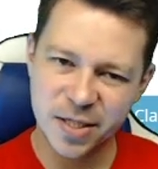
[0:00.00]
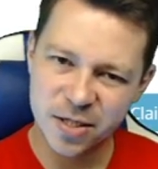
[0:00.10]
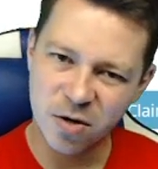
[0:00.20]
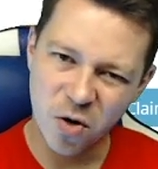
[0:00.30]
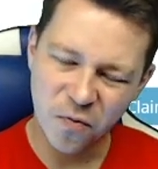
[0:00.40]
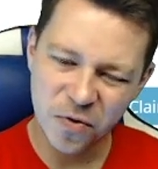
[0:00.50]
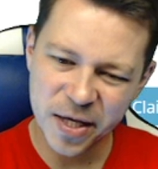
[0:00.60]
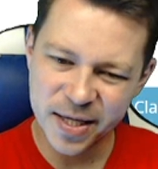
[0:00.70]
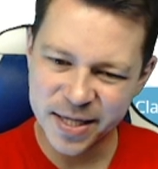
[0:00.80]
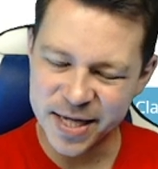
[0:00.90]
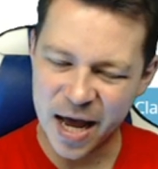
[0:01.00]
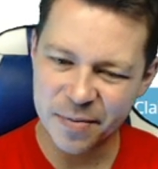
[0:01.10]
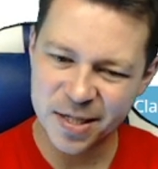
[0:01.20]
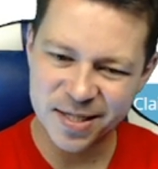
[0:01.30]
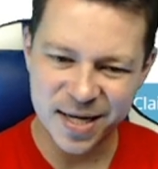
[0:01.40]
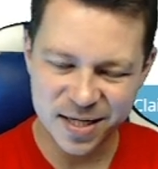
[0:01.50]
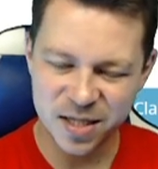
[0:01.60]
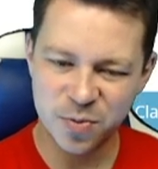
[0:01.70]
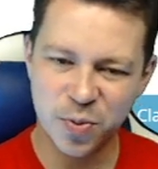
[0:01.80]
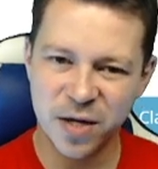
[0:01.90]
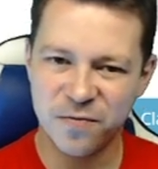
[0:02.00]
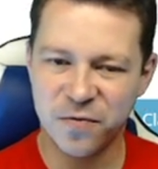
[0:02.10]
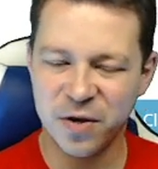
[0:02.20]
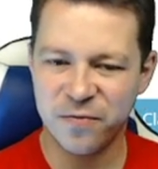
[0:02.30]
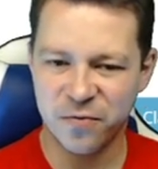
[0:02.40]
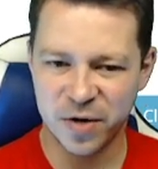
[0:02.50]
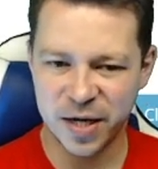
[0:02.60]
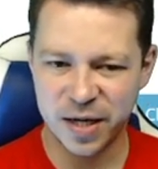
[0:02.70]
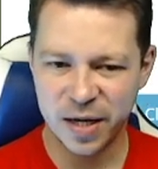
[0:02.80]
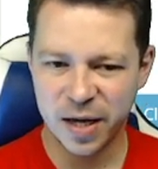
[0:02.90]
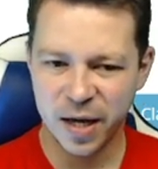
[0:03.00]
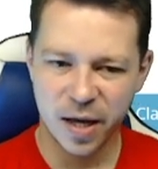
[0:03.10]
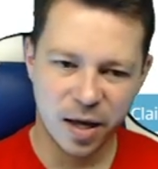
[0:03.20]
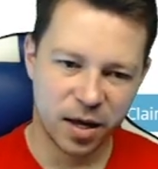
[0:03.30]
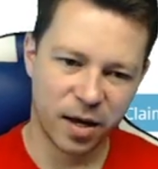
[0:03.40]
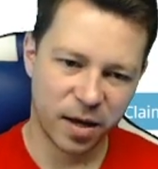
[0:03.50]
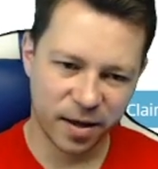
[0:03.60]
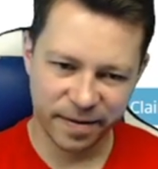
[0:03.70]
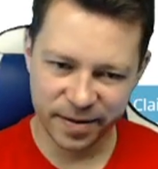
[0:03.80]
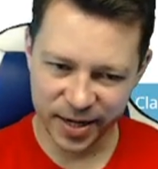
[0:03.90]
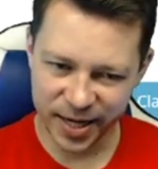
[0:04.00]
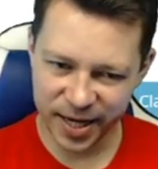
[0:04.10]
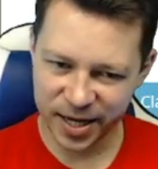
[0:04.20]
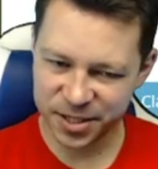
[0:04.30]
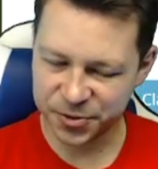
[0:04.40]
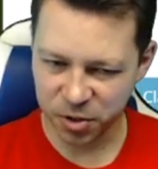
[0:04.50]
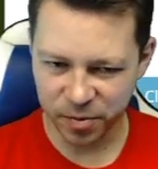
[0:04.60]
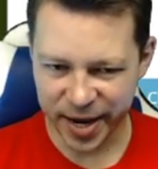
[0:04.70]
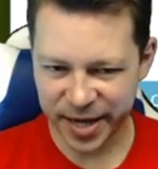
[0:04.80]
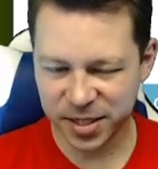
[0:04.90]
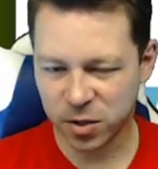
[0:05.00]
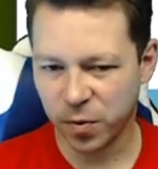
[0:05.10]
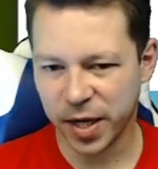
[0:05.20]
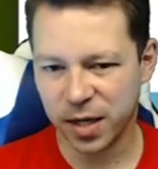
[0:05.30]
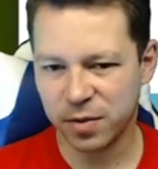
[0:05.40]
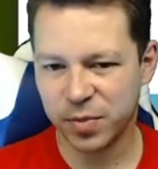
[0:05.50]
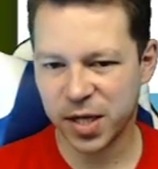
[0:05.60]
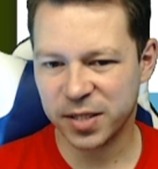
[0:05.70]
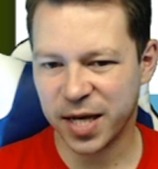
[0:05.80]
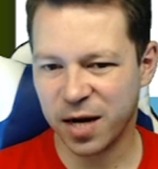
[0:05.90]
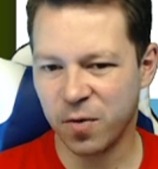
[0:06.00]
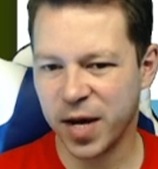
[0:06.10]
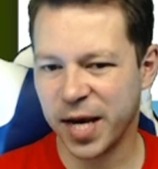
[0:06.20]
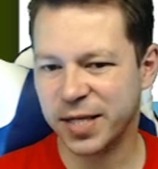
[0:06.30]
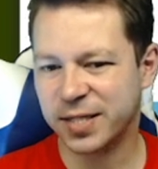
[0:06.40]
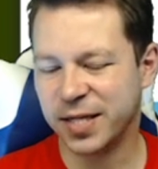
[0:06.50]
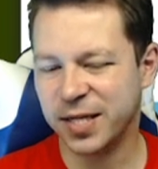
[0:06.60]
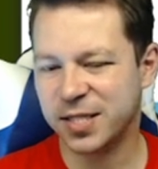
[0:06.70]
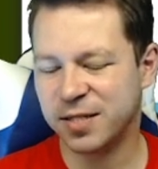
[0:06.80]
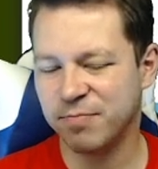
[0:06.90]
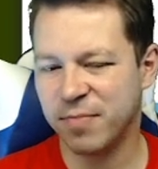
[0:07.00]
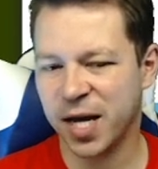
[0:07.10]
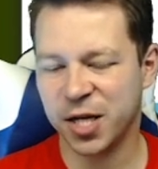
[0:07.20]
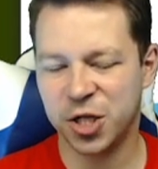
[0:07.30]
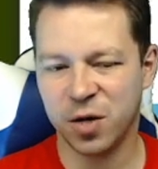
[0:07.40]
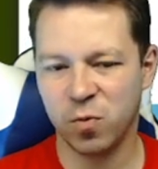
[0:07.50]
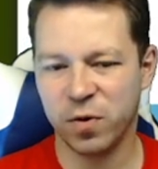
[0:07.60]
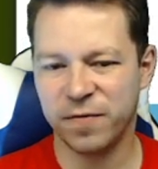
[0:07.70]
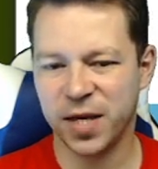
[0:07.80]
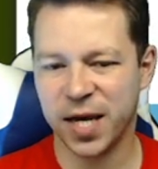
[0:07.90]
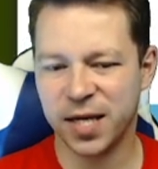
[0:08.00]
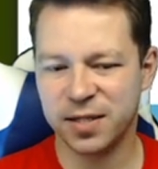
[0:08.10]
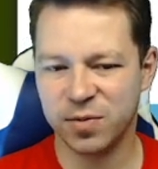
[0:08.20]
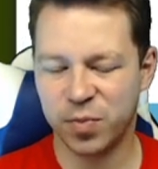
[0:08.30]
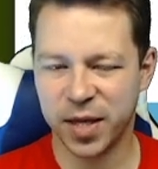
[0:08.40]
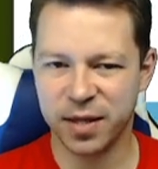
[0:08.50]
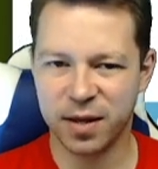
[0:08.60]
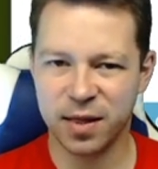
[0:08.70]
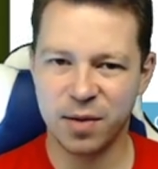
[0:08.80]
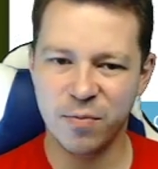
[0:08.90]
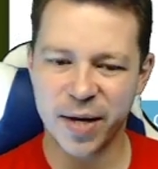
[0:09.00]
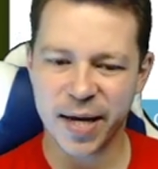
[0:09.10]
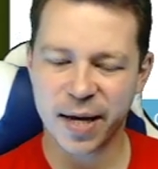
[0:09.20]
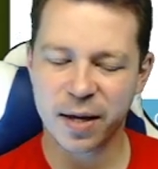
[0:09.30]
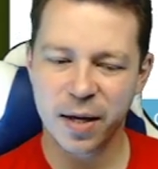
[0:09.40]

So hopefully the diamonds doesn't split 3-3. Uh, the lead is from ace-queen because otherwise East might jump with the ace and play the club back.